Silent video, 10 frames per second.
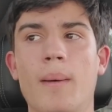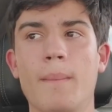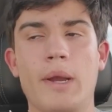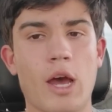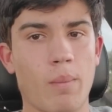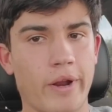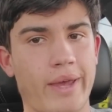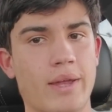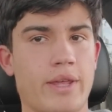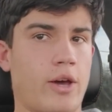Now, but
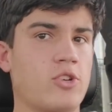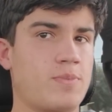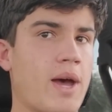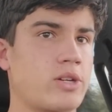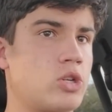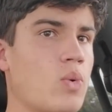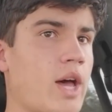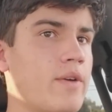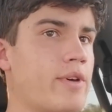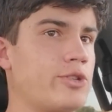again, that goes back to
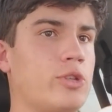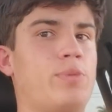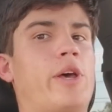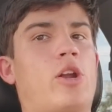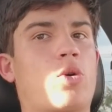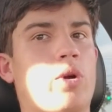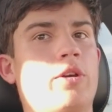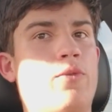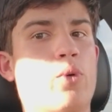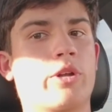I eventually plan on
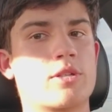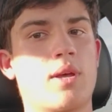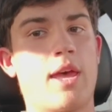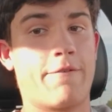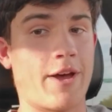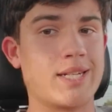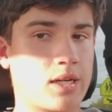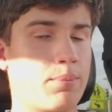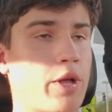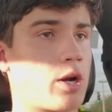running 40s. If I
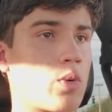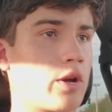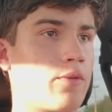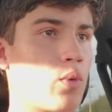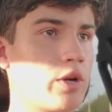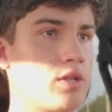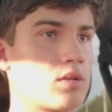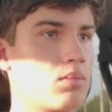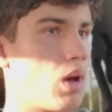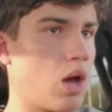didn't plan on running
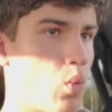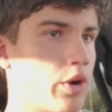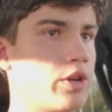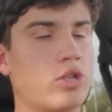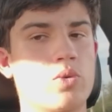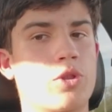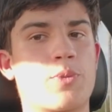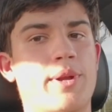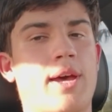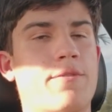40s, I wouldn't do a
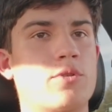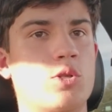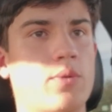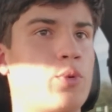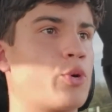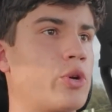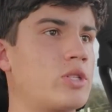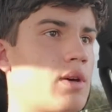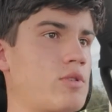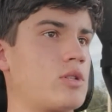3.5-inch lift with
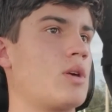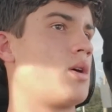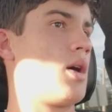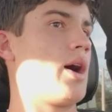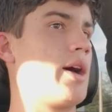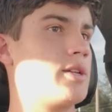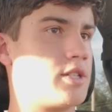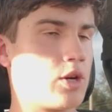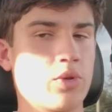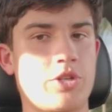37s. I'd
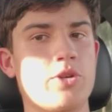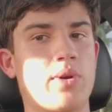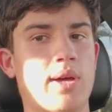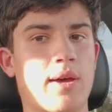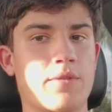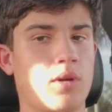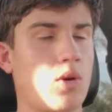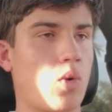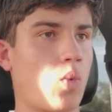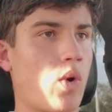stick with a
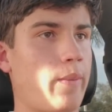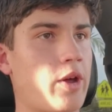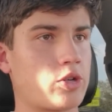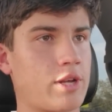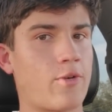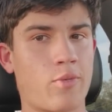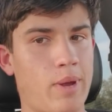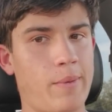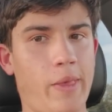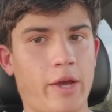2.5. Way better setup for
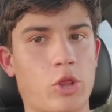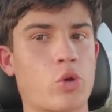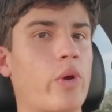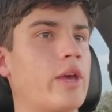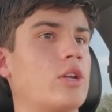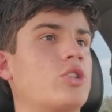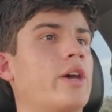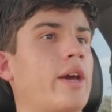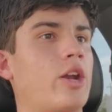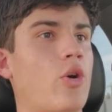maybe like a 3-inch.
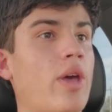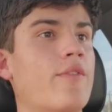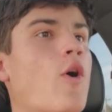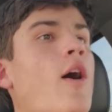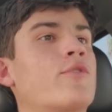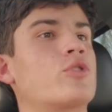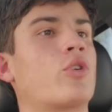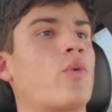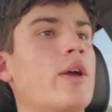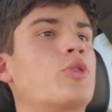Like I know Evo offers
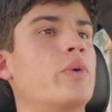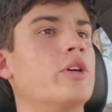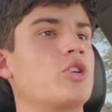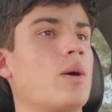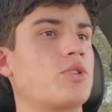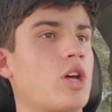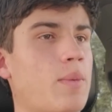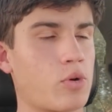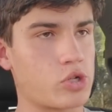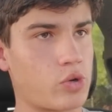a great 3-inch option. I
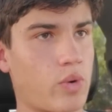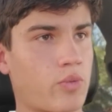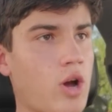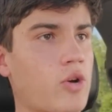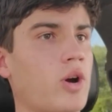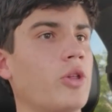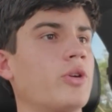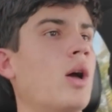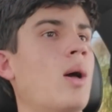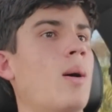personally run rock
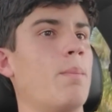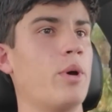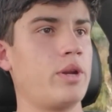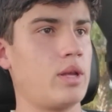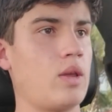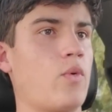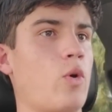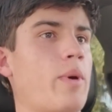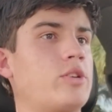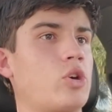crawler, but
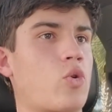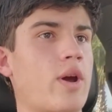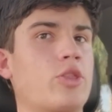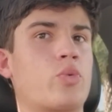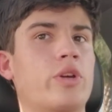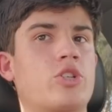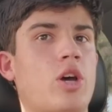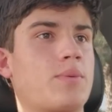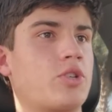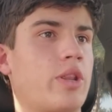Evo makes a great 3-inch
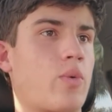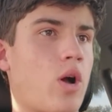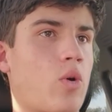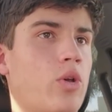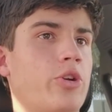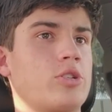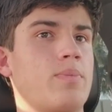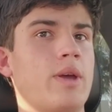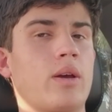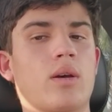option that rock crawler
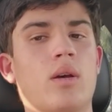doesn't make.